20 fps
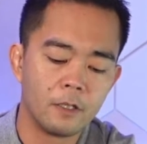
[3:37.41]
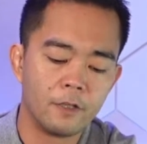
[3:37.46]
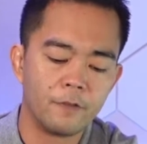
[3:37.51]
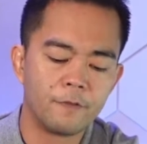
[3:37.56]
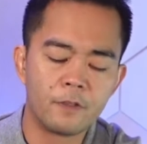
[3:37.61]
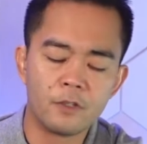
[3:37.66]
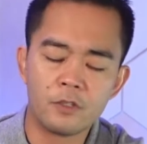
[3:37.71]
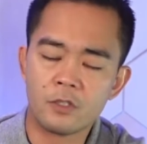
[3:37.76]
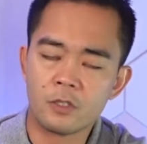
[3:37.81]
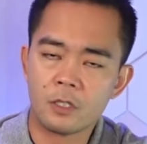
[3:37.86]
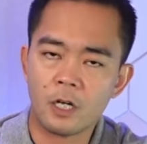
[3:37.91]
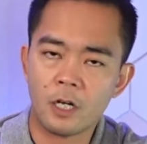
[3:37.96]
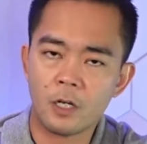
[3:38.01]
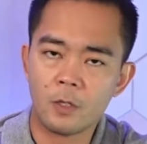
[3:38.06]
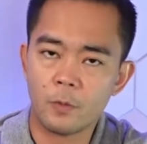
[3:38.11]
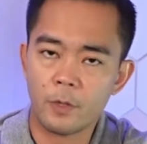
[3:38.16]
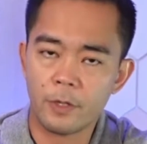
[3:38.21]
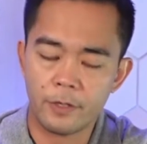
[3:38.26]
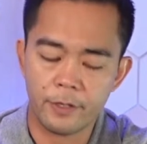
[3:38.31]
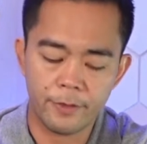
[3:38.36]
If you start
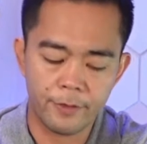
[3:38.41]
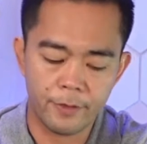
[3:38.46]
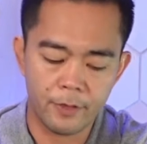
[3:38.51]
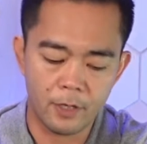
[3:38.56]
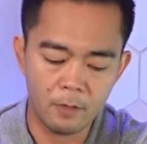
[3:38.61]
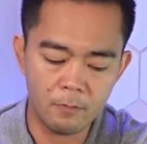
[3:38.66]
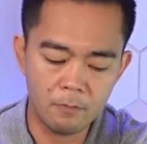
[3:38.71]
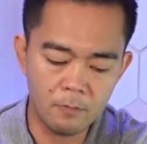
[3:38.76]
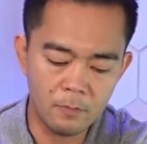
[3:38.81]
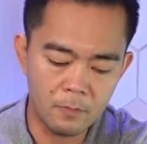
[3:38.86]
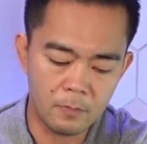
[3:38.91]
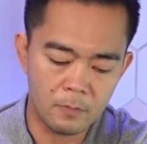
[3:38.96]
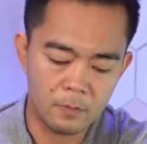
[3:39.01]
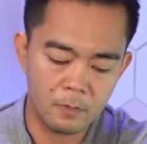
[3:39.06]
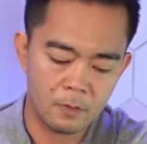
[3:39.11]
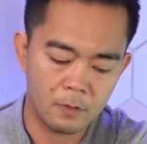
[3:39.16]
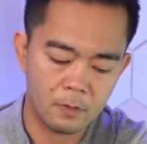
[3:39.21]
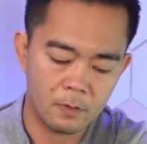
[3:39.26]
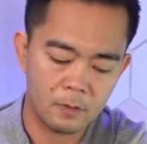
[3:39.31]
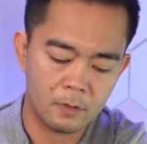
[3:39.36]
with the thumb,
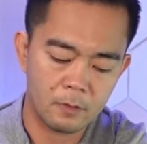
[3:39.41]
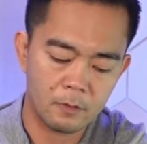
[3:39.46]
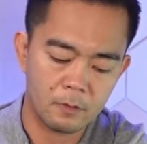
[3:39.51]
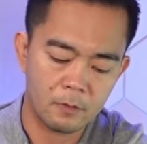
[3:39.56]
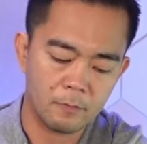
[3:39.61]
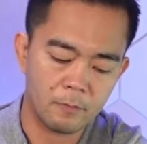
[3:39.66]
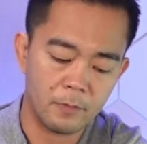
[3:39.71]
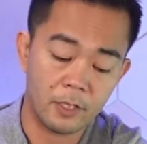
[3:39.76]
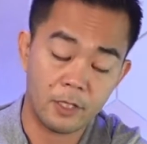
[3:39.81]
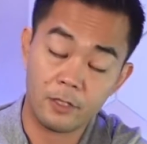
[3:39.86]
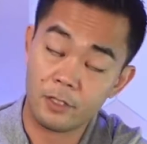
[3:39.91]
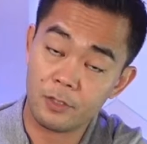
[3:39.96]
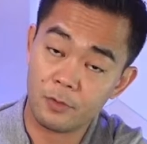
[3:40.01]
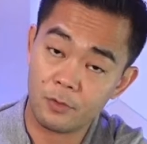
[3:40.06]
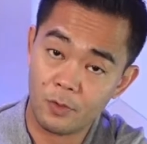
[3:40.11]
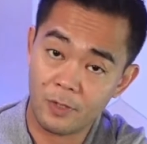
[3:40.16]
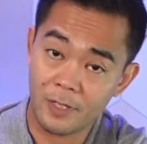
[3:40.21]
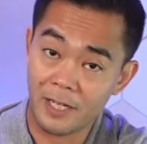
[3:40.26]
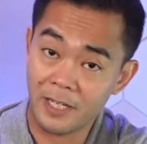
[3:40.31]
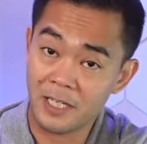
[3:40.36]
because
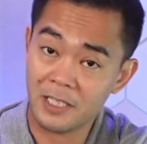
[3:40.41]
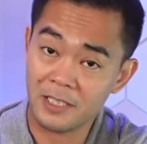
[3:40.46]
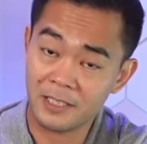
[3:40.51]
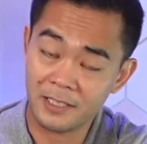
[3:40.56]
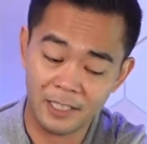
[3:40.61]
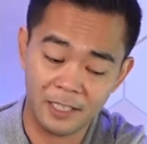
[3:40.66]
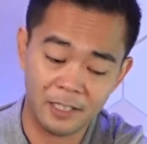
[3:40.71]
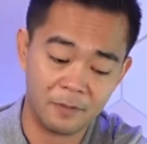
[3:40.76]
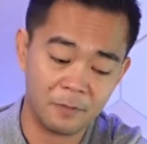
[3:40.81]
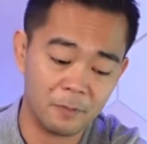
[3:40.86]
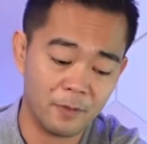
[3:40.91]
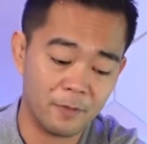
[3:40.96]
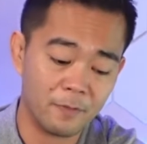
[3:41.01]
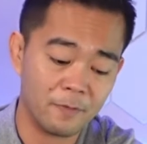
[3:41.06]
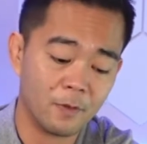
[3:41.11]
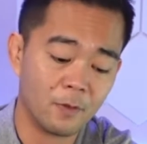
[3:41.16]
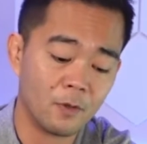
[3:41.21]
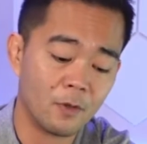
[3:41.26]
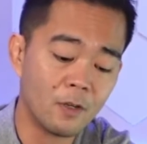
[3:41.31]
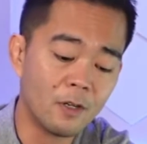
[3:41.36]
like I said
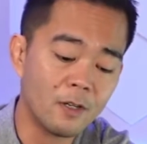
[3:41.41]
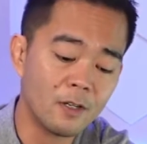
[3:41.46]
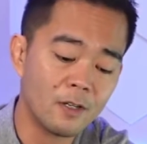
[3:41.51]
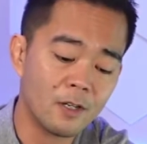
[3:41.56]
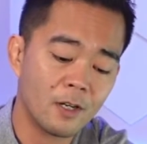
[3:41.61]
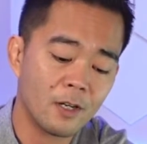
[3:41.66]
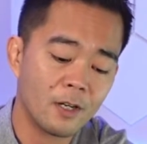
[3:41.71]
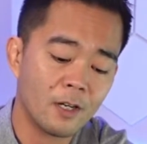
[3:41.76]
before,